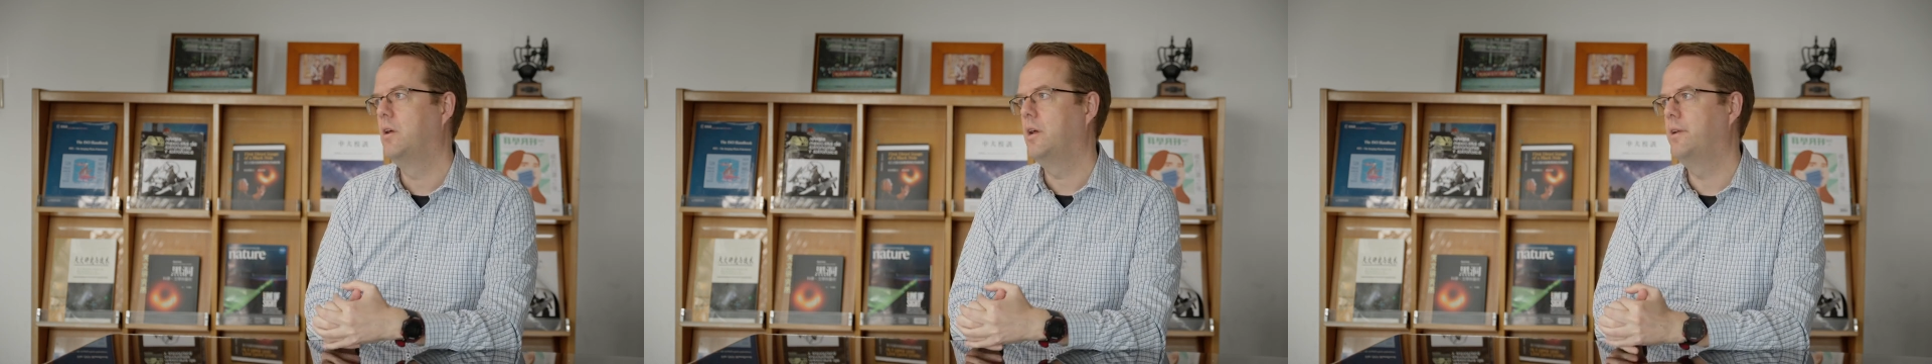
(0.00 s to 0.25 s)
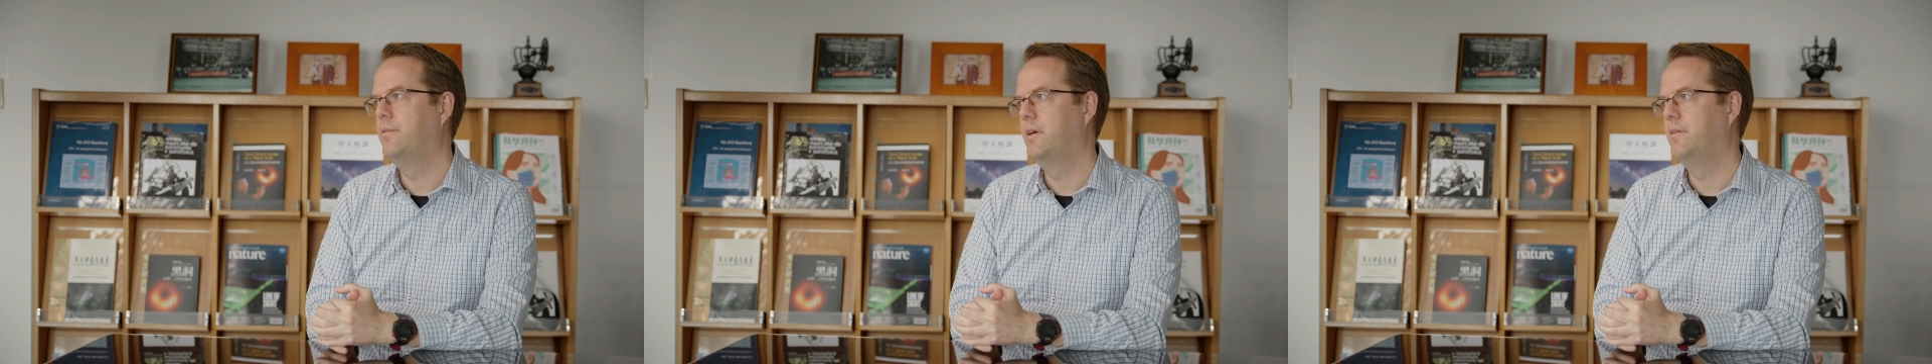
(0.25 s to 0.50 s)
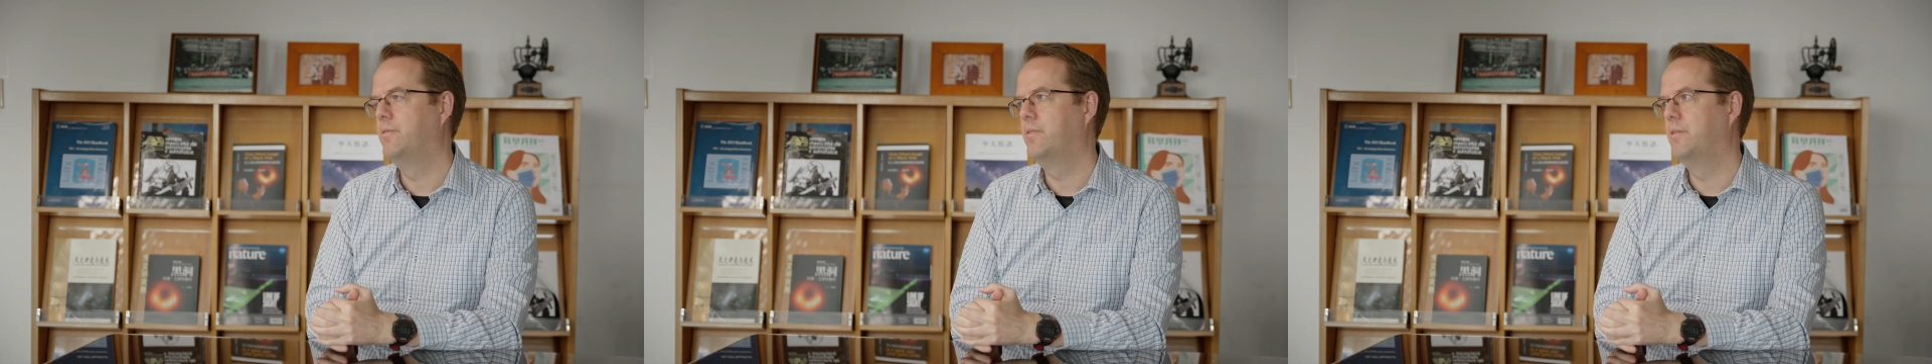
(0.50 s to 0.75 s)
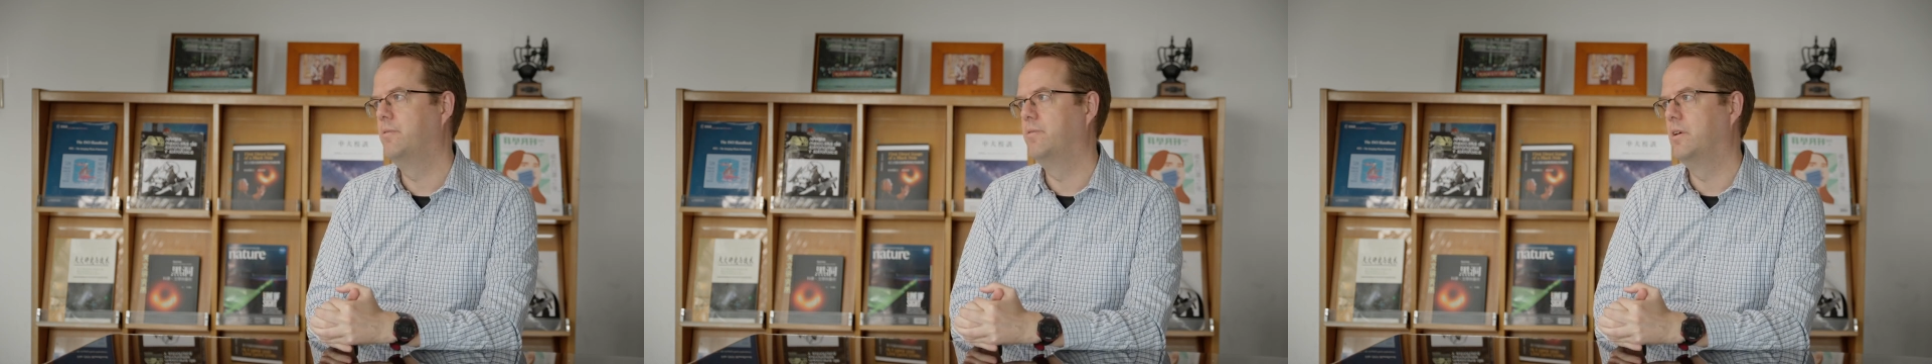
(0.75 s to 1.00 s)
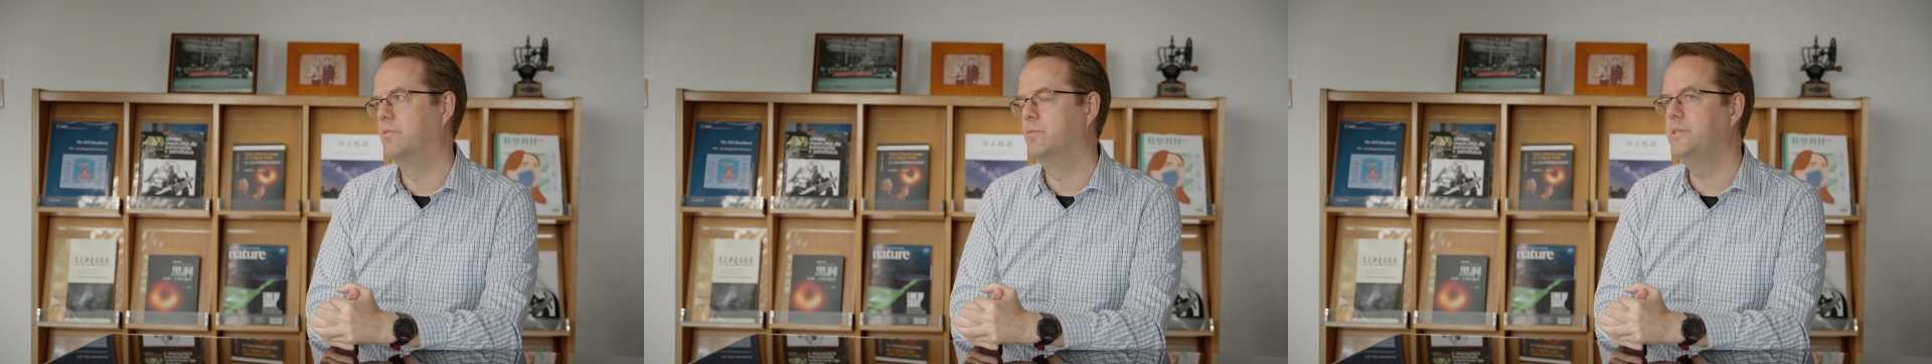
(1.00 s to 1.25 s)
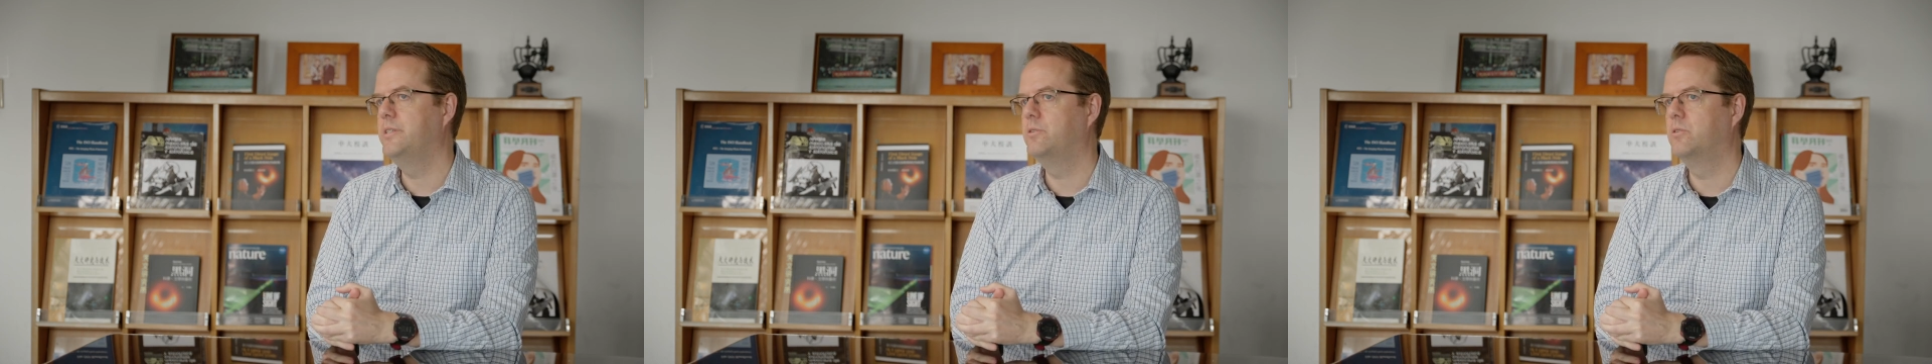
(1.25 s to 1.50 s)
And for
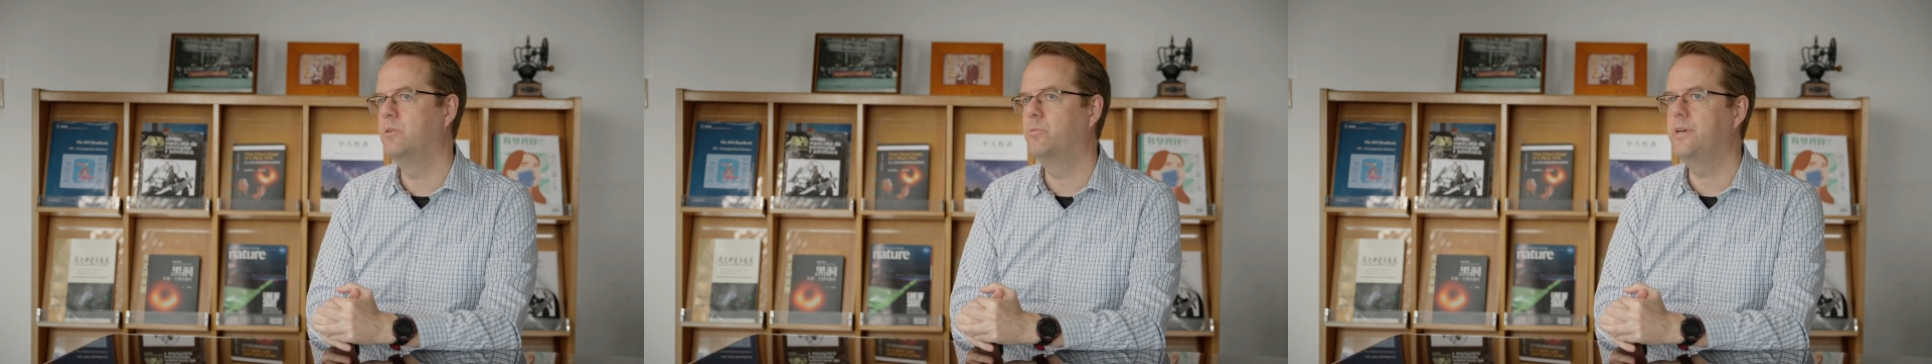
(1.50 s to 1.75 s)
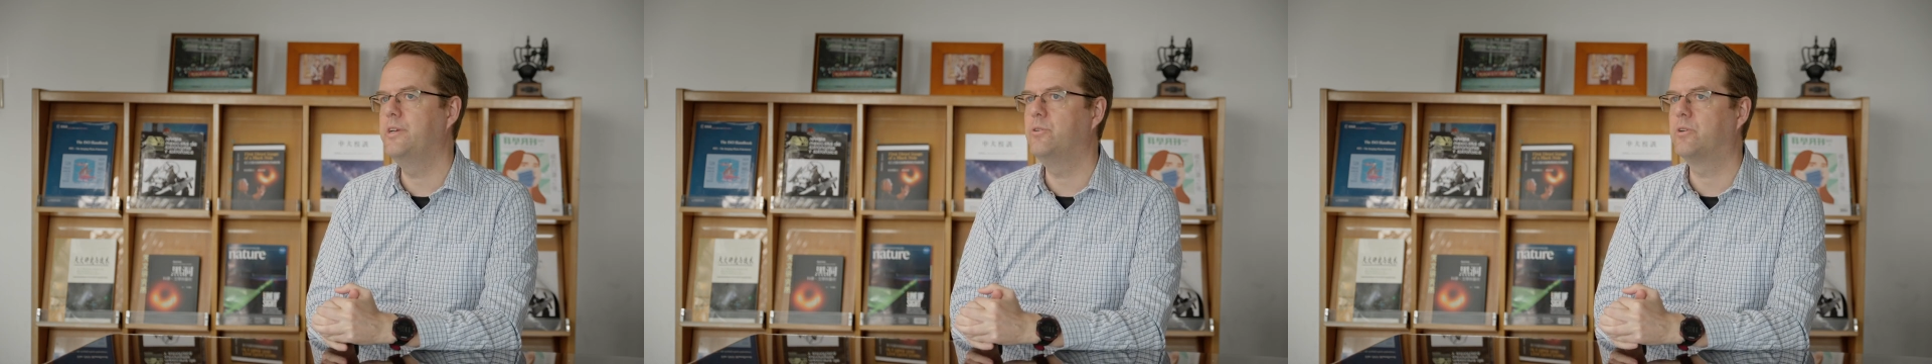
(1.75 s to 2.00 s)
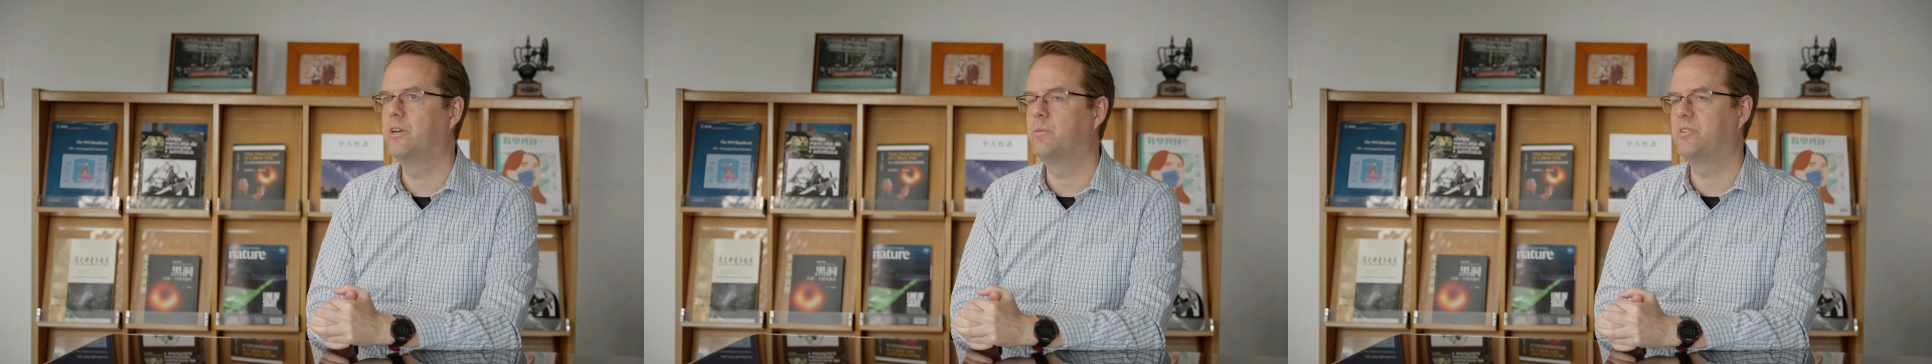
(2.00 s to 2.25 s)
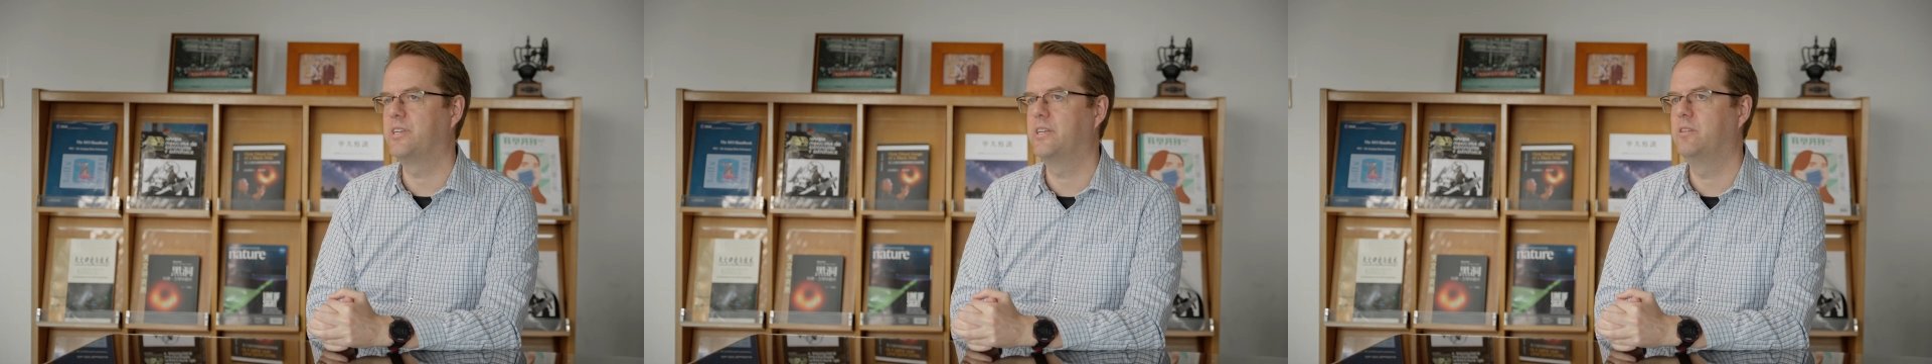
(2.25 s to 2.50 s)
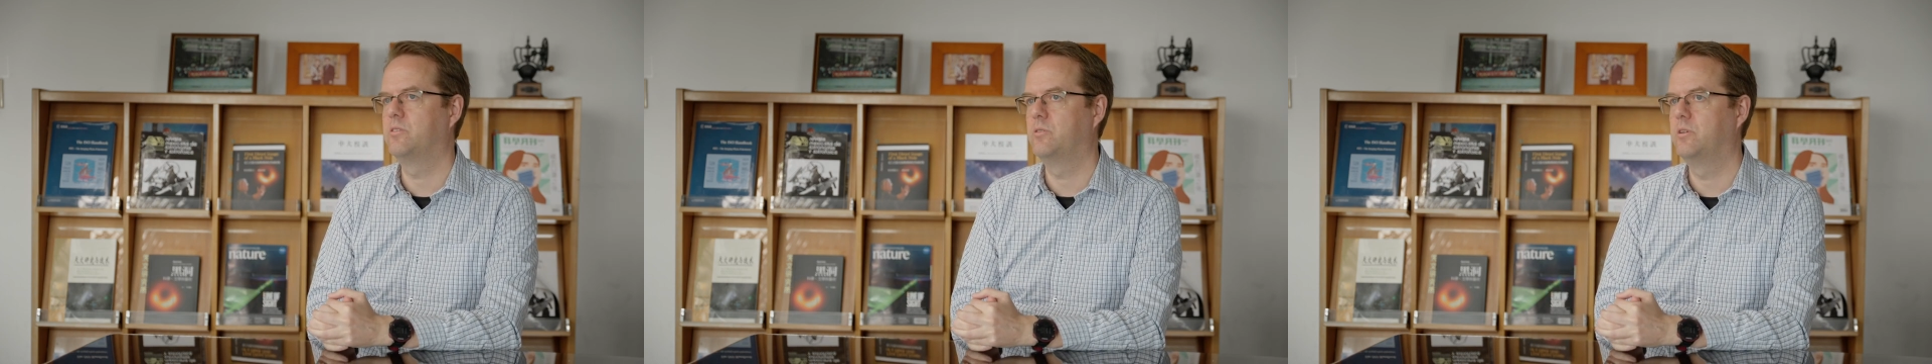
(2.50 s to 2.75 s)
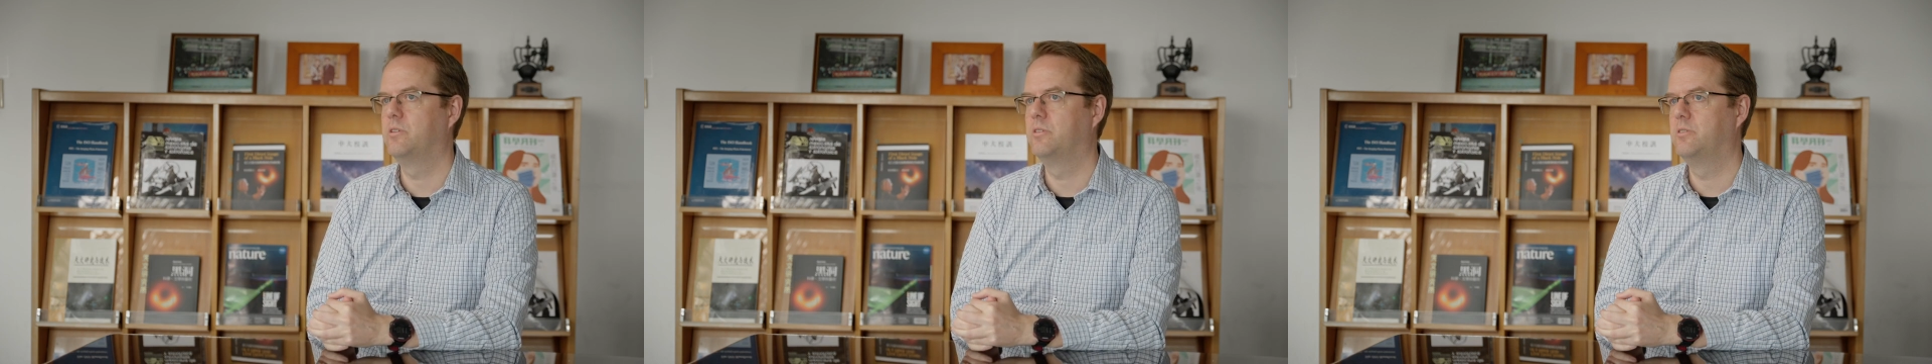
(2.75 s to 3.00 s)
me, the only way you can obtain this
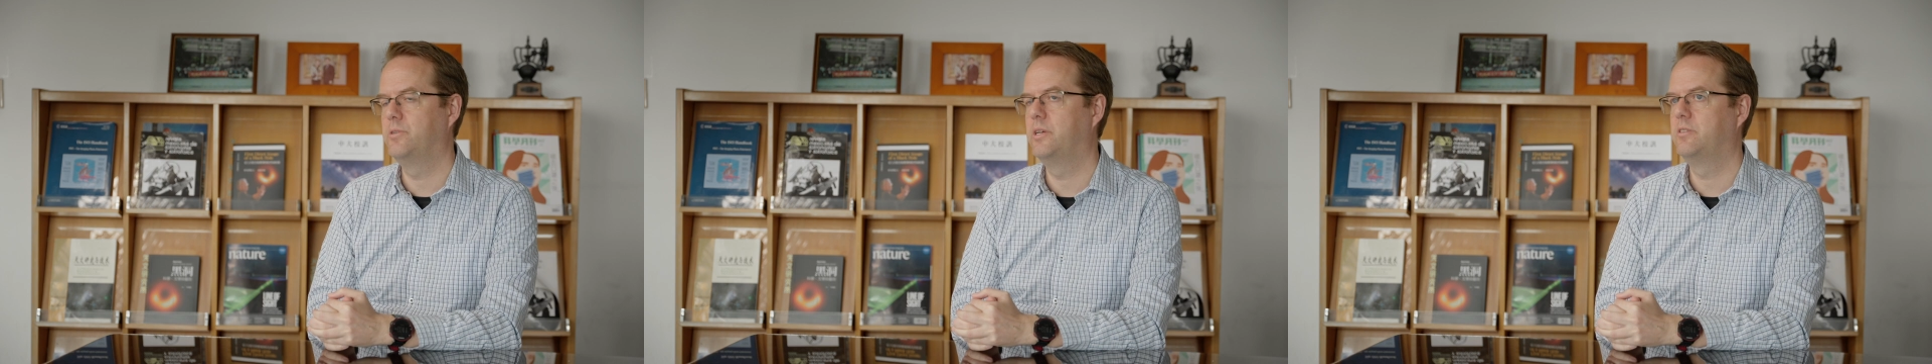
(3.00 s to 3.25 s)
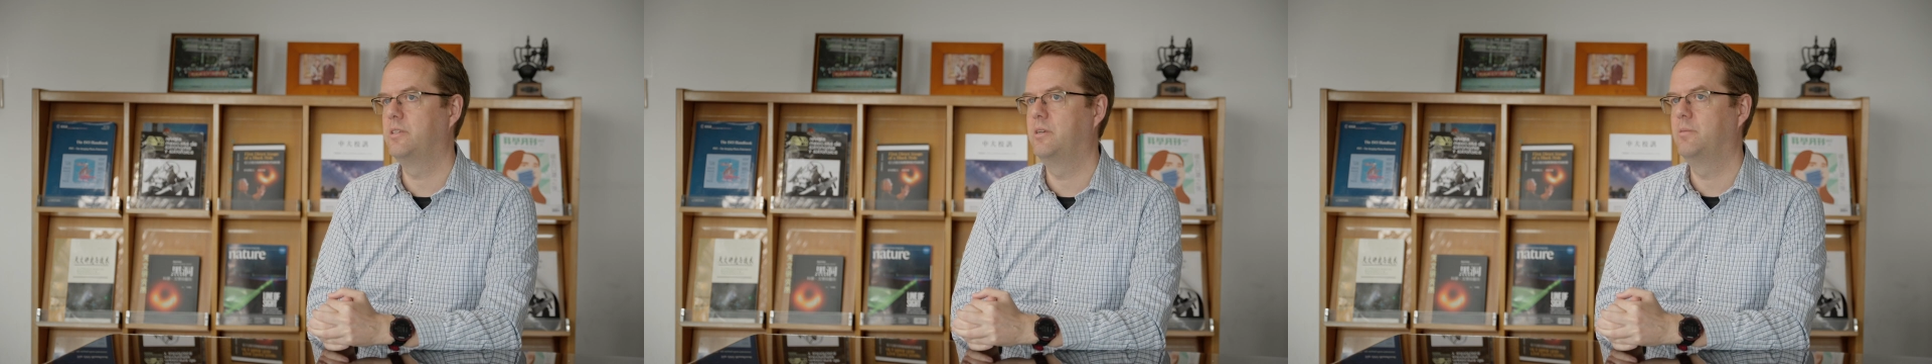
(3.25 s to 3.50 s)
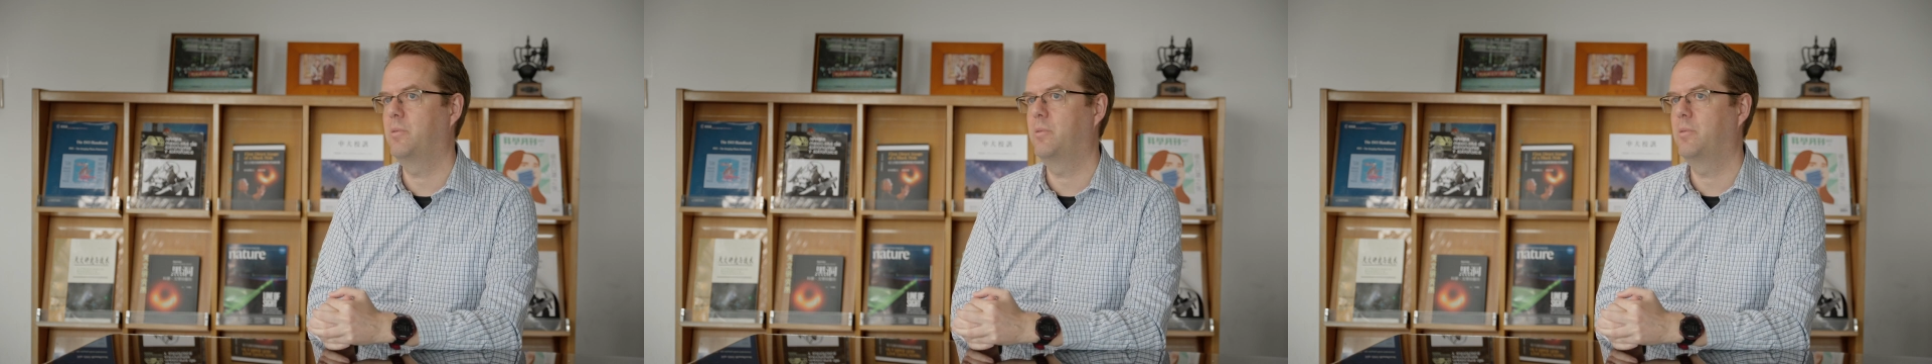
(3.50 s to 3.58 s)
knowledge is really, say,